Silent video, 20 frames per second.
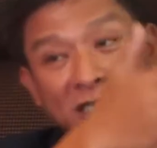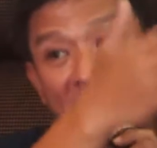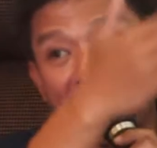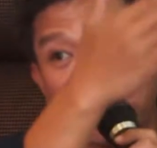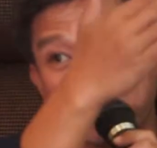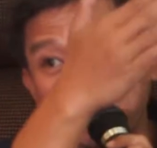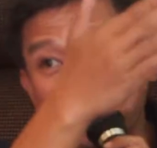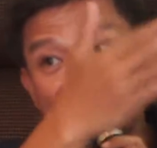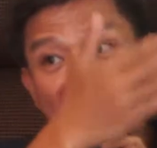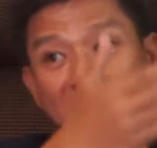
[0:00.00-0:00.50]

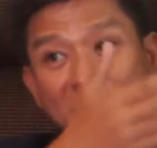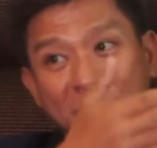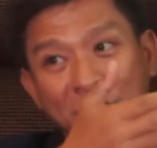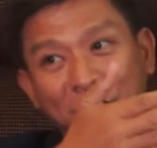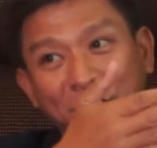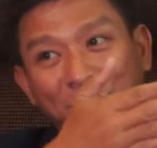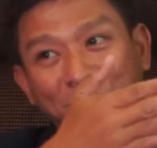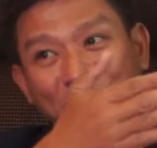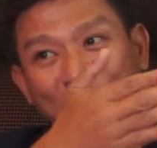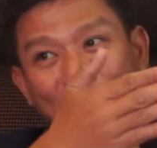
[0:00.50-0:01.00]
stops
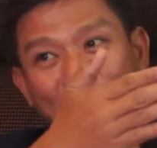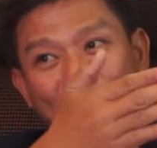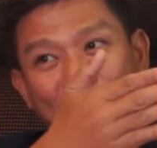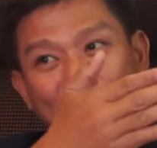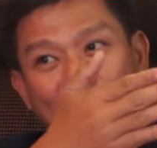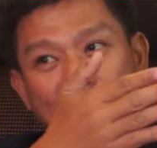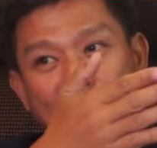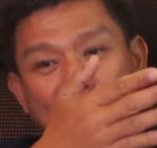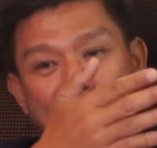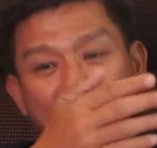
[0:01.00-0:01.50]

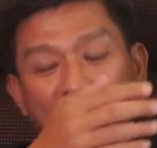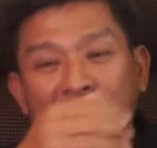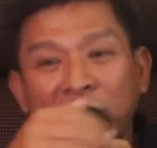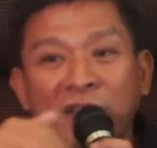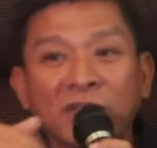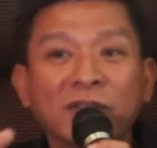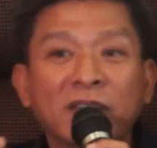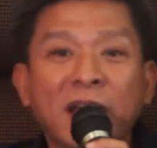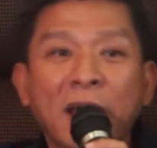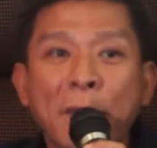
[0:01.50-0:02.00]
to
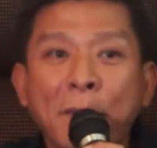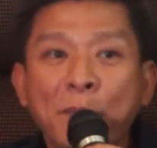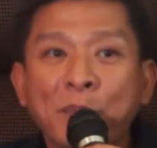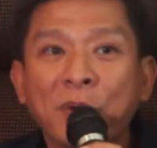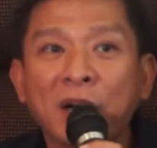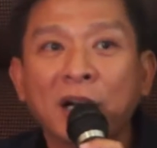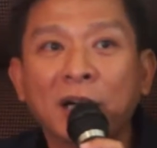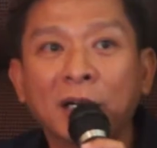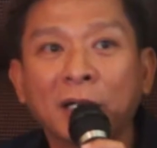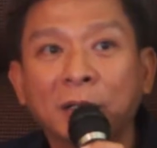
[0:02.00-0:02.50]
give them
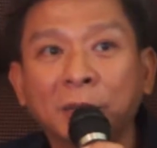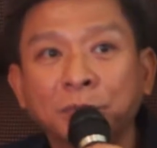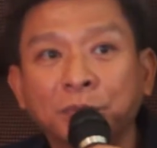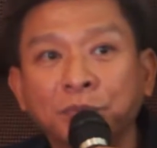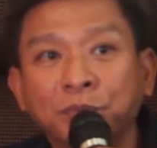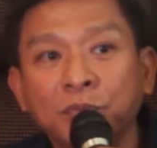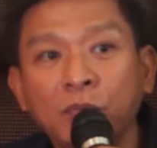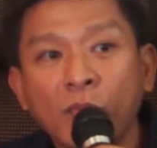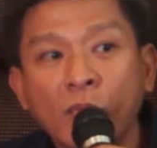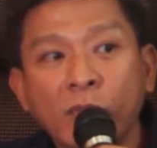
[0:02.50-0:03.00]

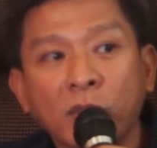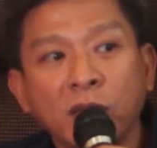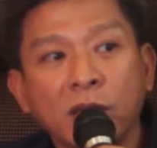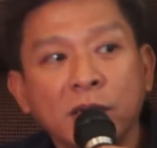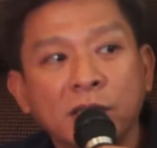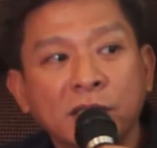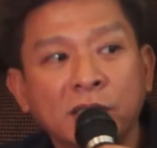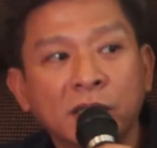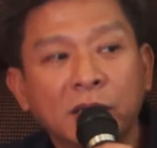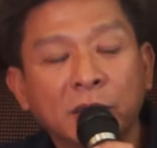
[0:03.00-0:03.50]

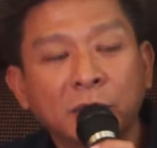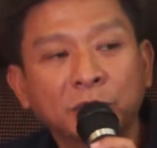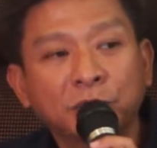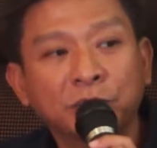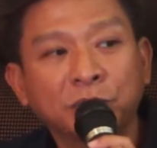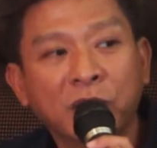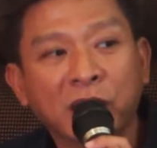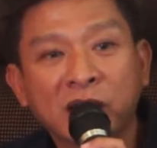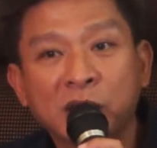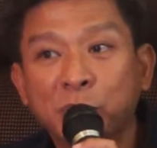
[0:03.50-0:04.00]

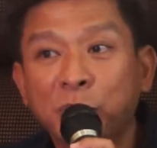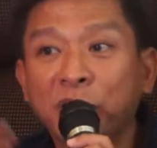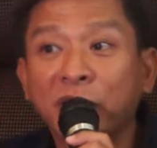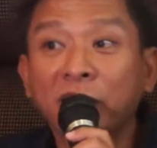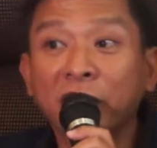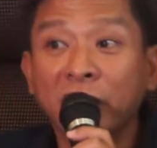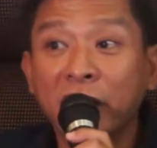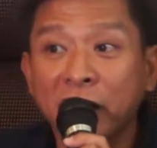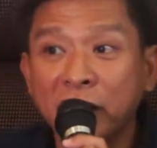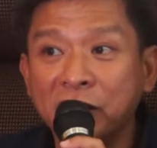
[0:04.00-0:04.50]
some
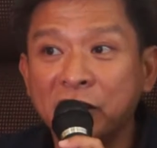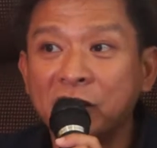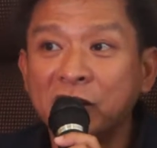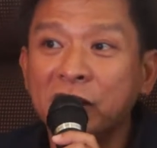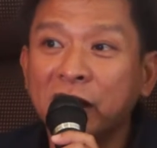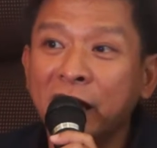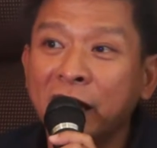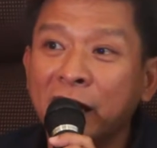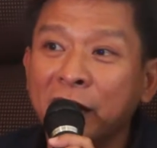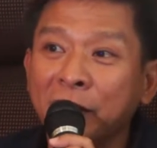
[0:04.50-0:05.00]
experience
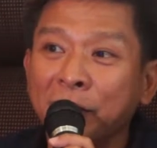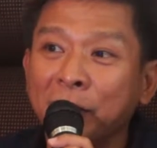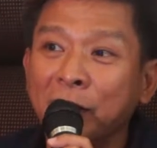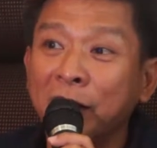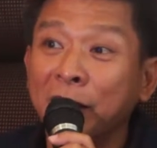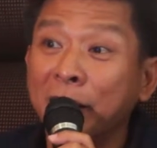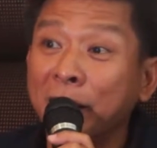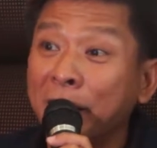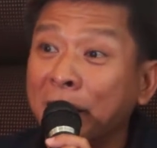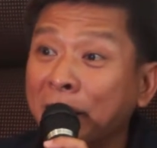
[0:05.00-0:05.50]
in
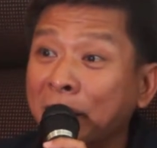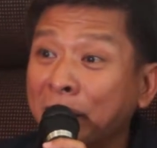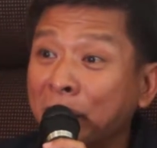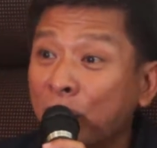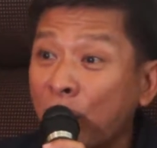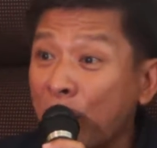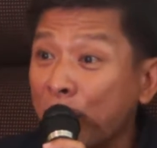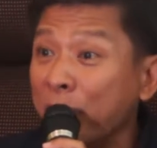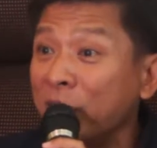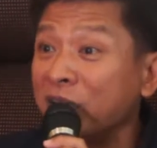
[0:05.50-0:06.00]

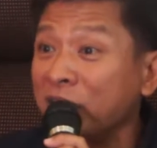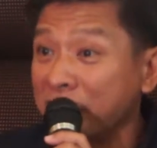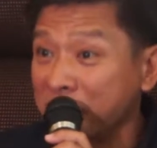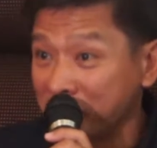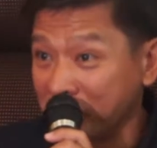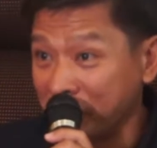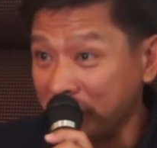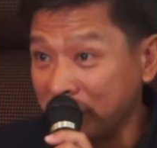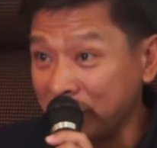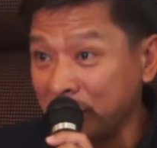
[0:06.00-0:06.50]

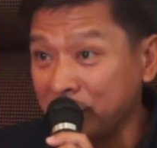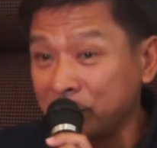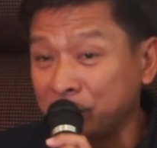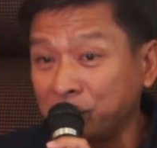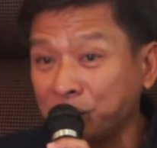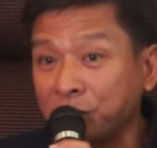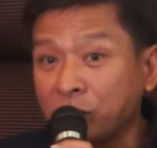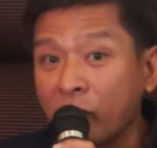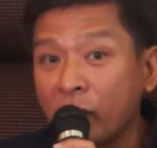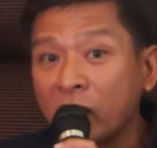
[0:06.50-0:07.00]
competition,
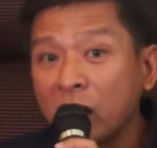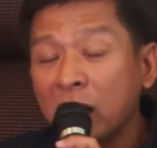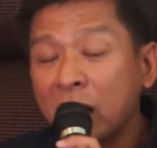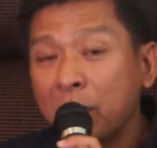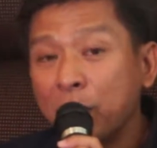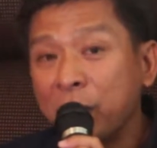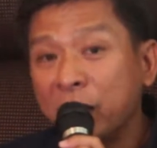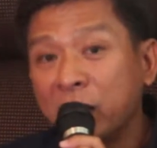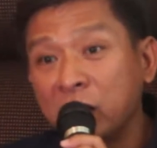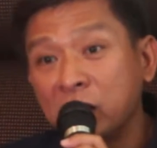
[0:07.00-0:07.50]

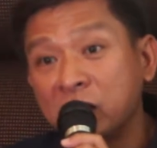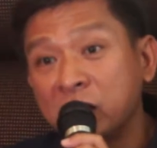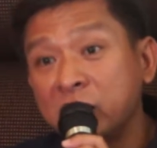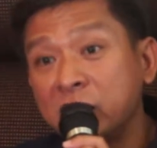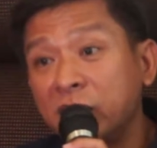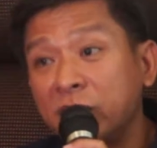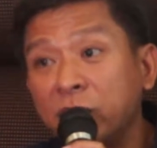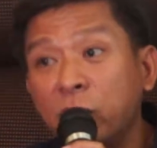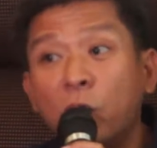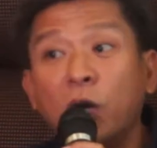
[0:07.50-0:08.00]
because
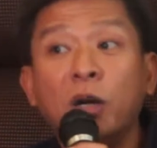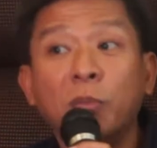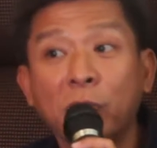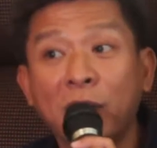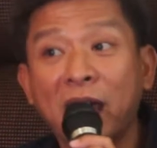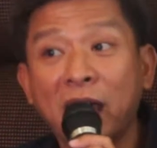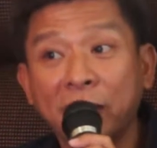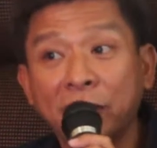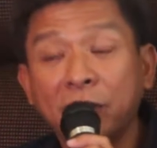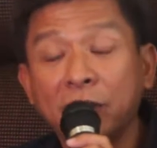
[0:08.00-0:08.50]
the
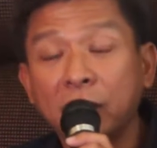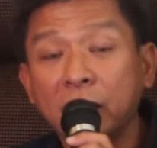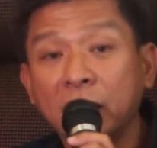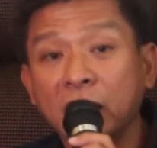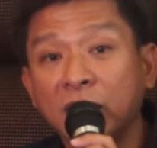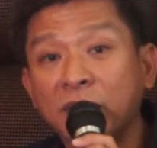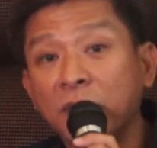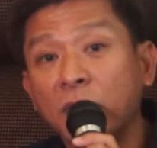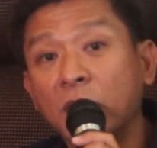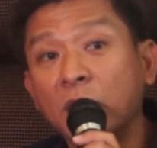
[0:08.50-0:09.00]
format
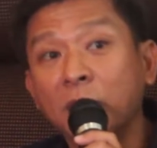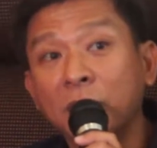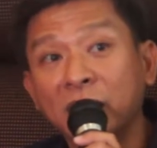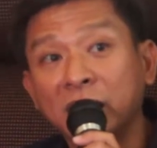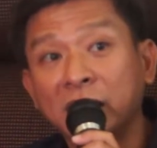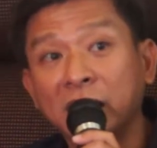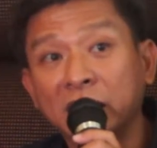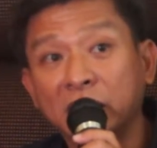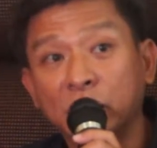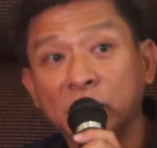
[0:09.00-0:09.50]

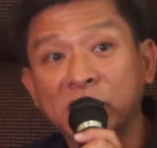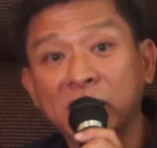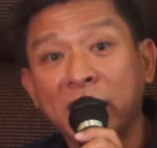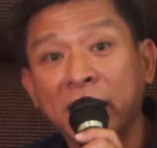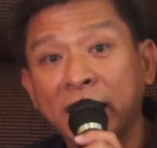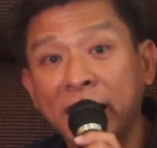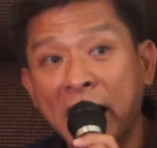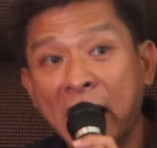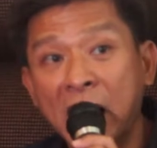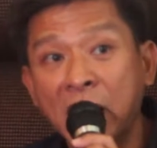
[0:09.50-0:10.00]
that was
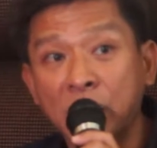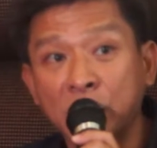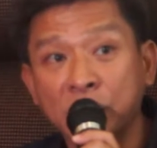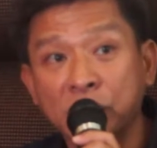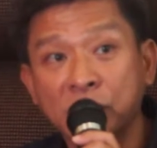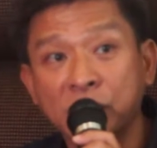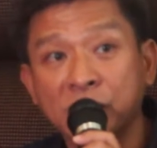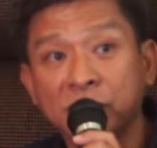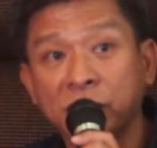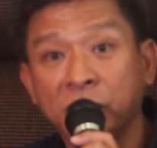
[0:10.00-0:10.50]

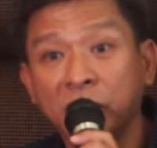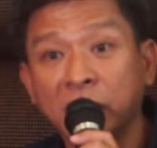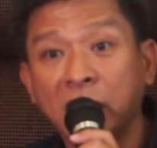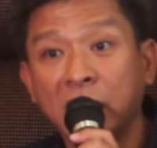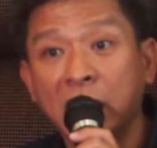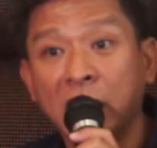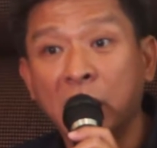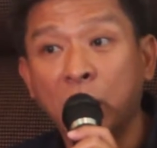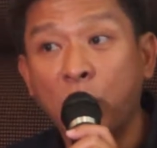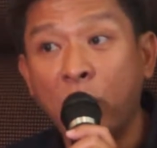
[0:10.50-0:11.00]
announced for
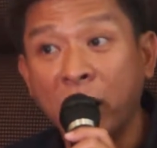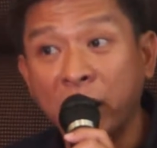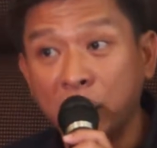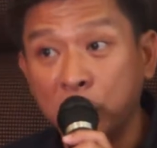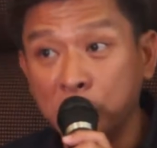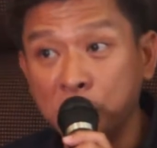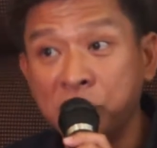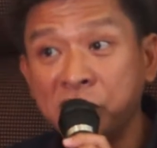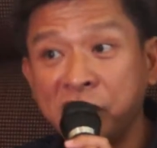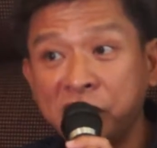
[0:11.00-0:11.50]
the
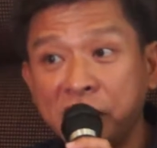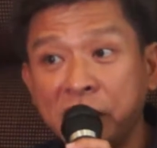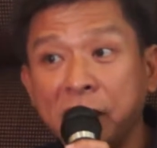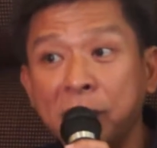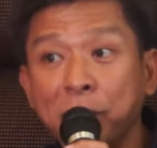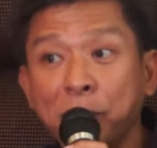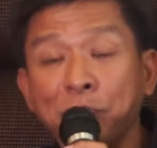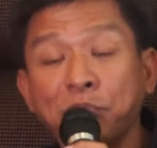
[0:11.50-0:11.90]
YOG